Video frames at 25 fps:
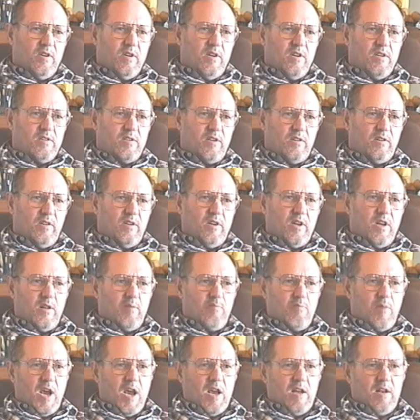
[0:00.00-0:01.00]
He's the
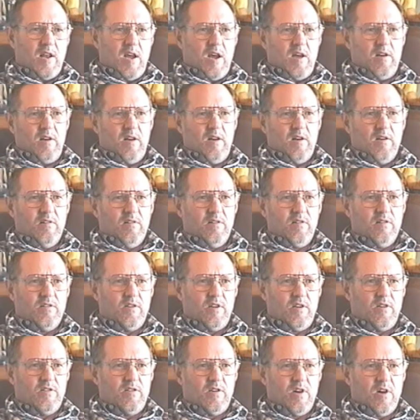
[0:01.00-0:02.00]
leading man down there.
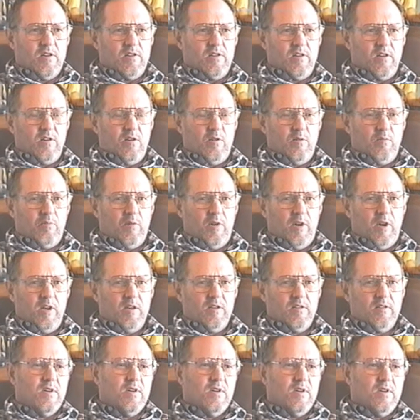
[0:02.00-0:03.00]
He's in charge of the whole place.